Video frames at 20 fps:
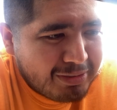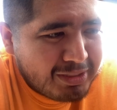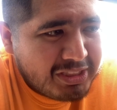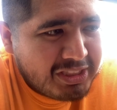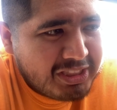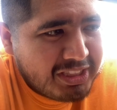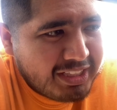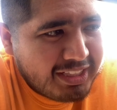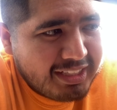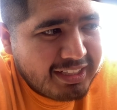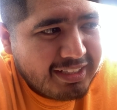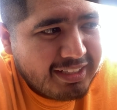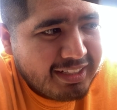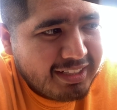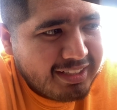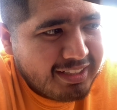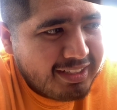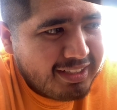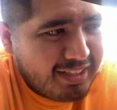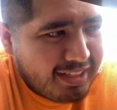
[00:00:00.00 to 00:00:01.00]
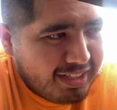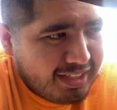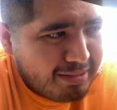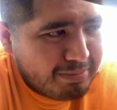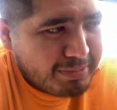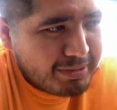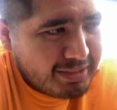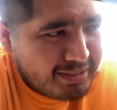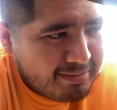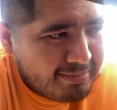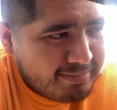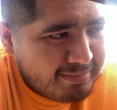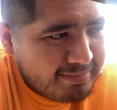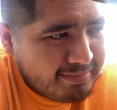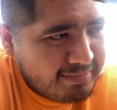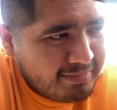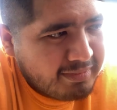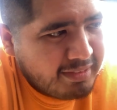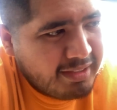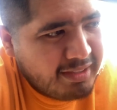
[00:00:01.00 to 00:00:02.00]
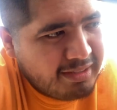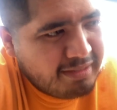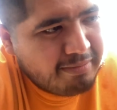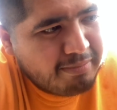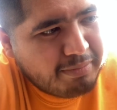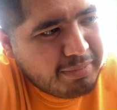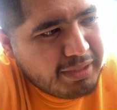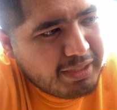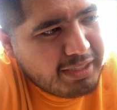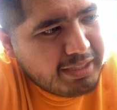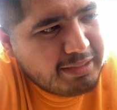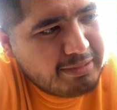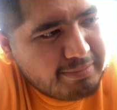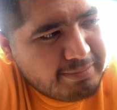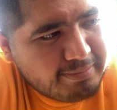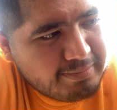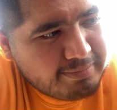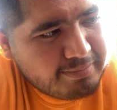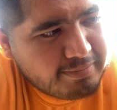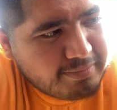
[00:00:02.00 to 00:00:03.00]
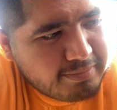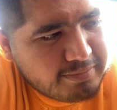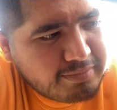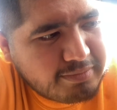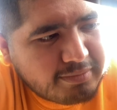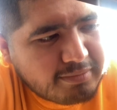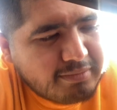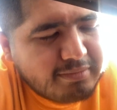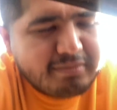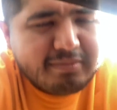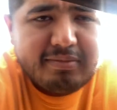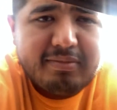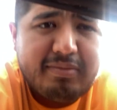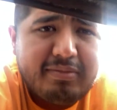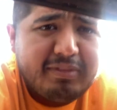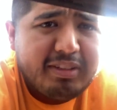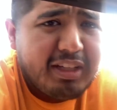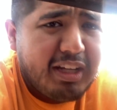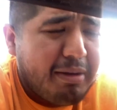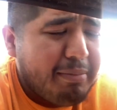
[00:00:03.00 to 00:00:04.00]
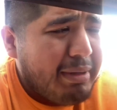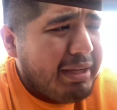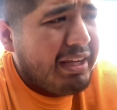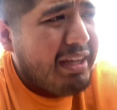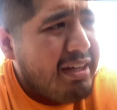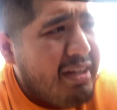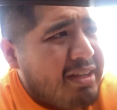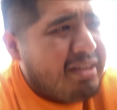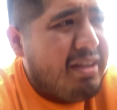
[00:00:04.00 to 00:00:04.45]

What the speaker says: shit, anything can happen. But I mean,